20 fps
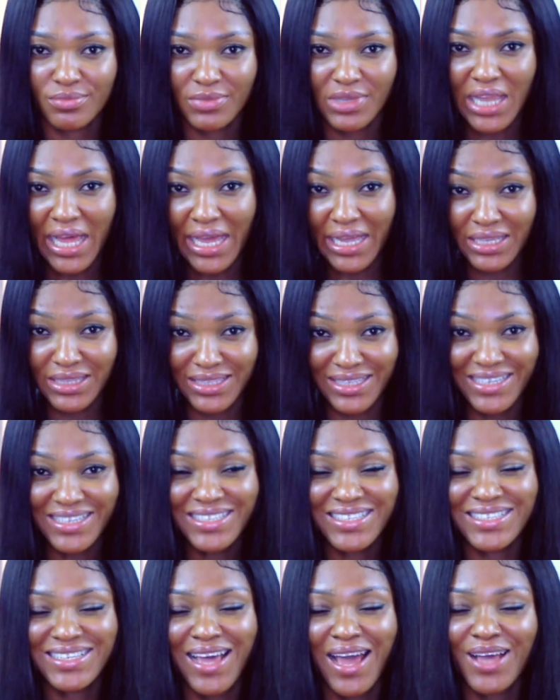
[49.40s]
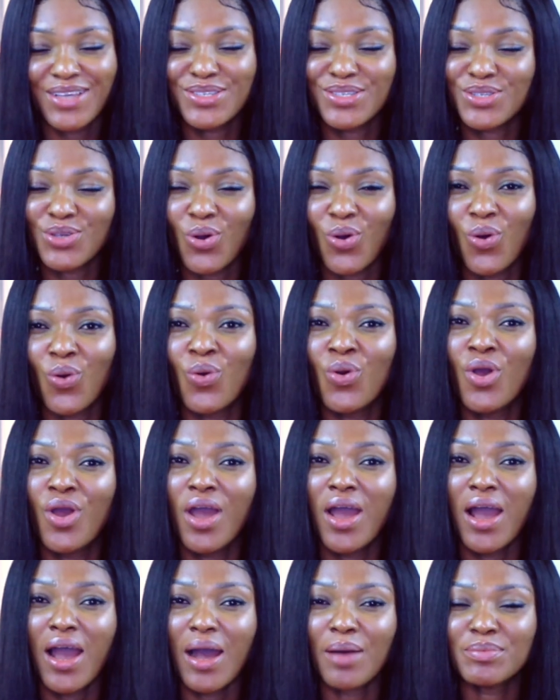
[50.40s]
like this, so
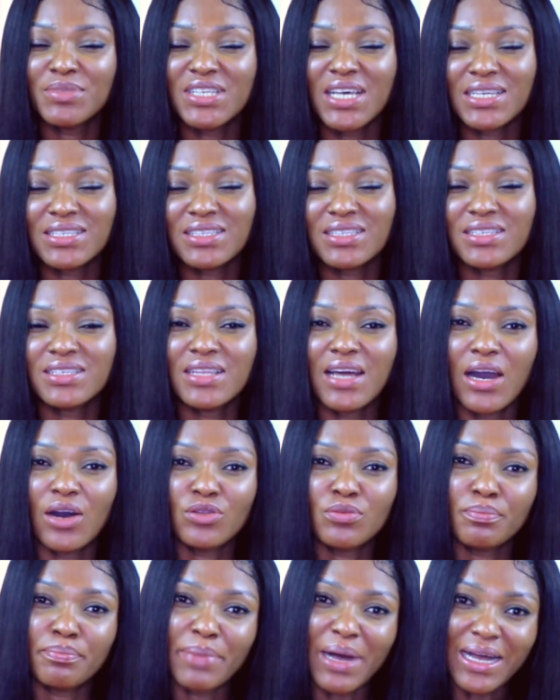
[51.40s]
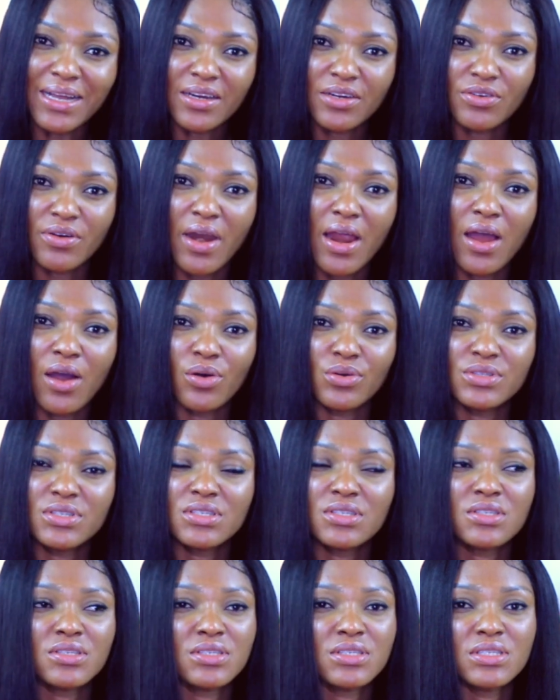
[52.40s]
I'm testing out
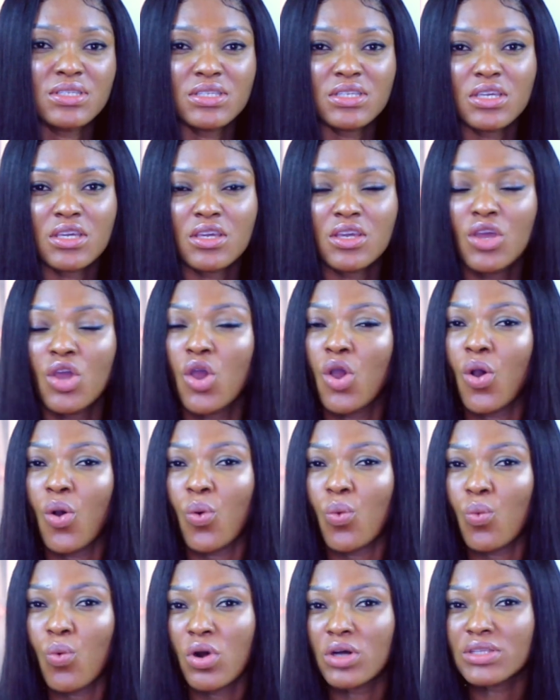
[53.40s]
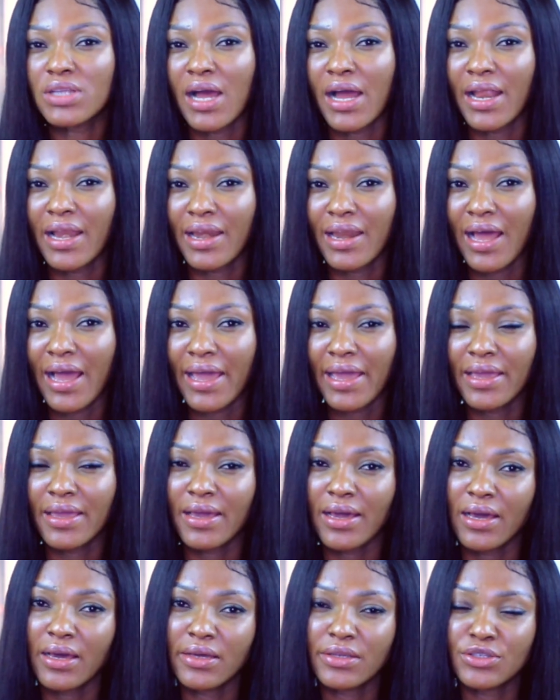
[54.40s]
backgrounds to see what I like
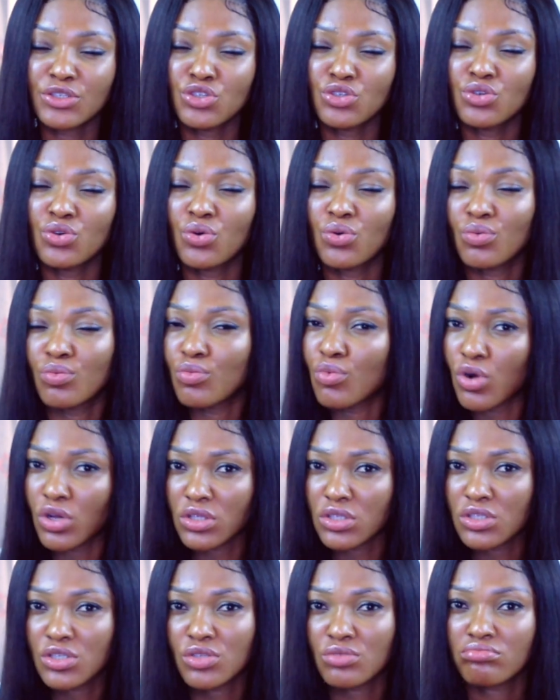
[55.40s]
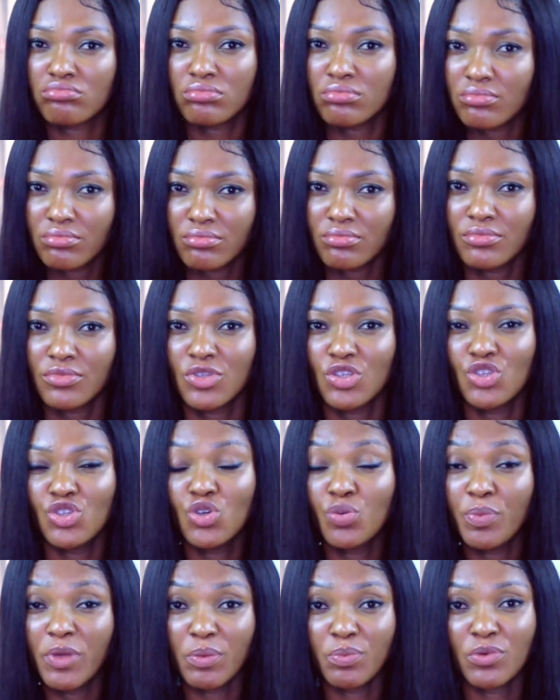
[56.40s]
and what
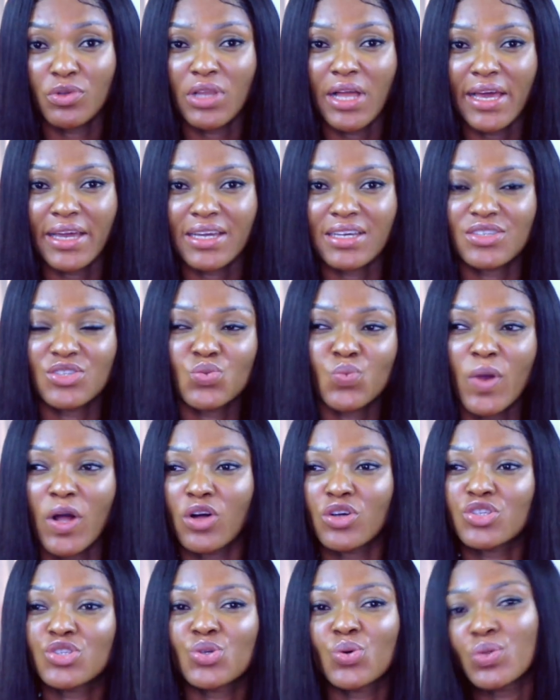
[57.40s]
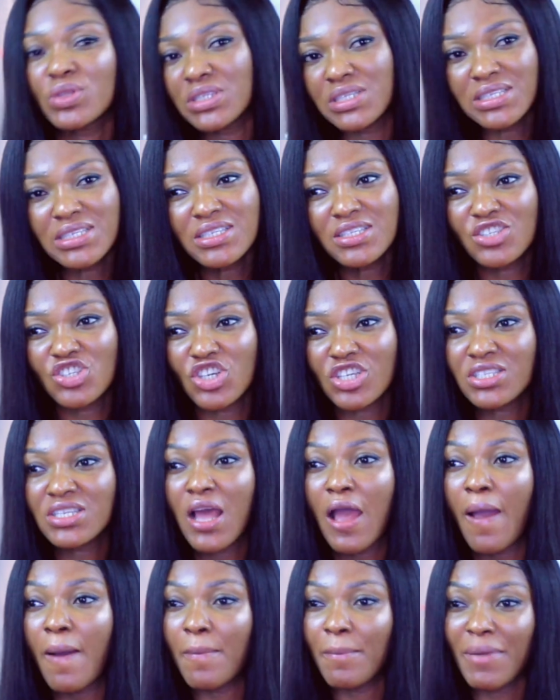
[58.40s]
you people like as well. So this is just
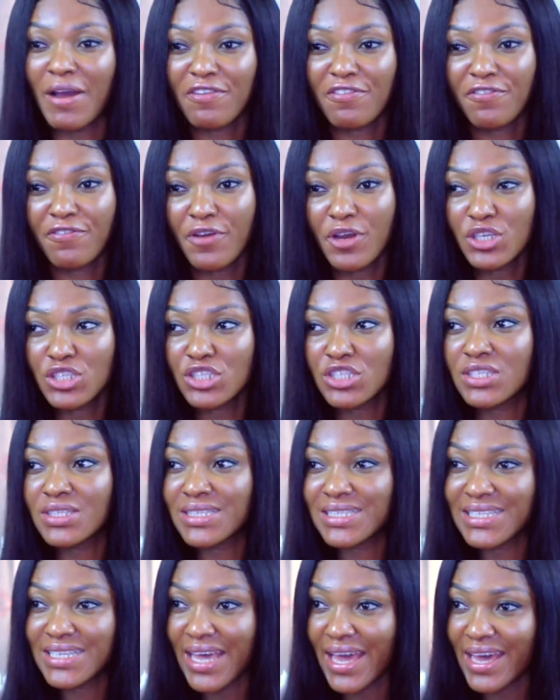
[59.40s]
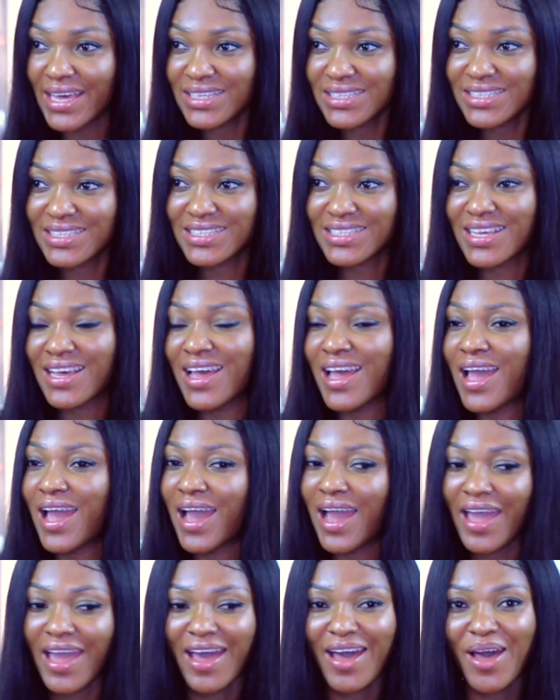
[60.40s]
my first test.
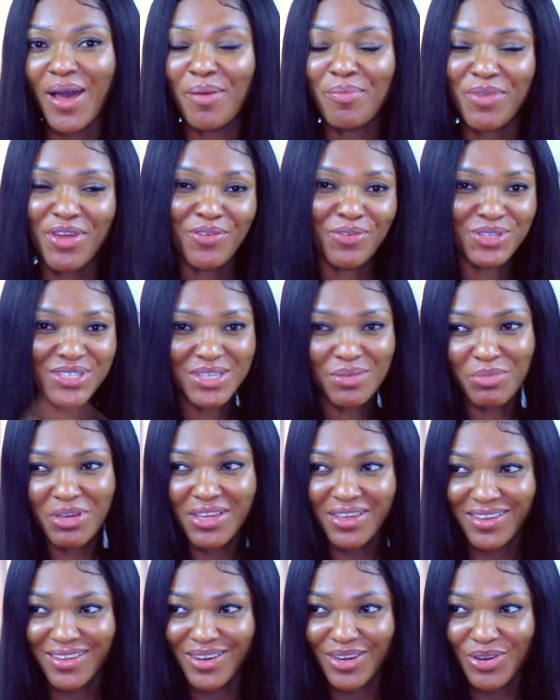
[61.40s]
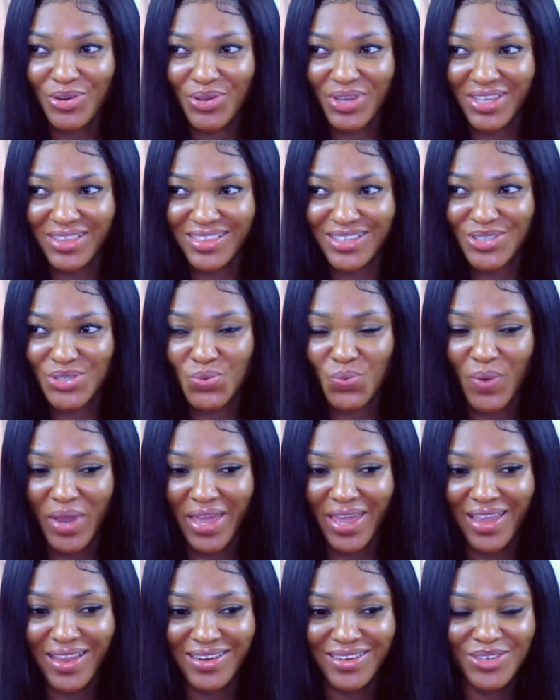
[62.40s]
If you see me looking this
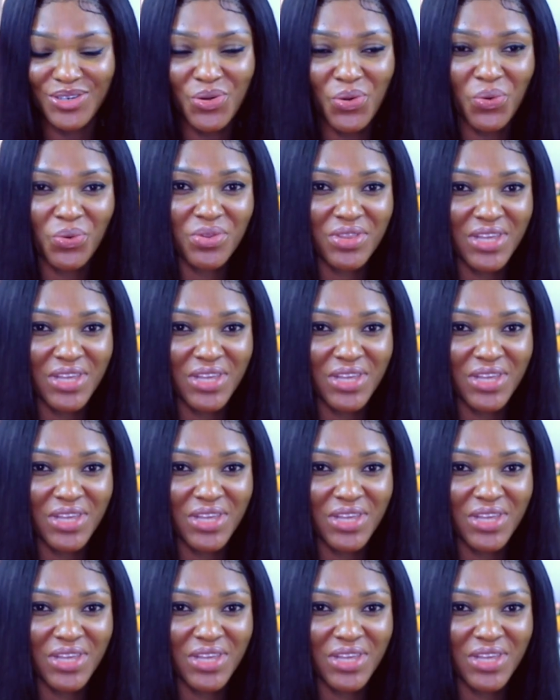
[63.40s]
way, know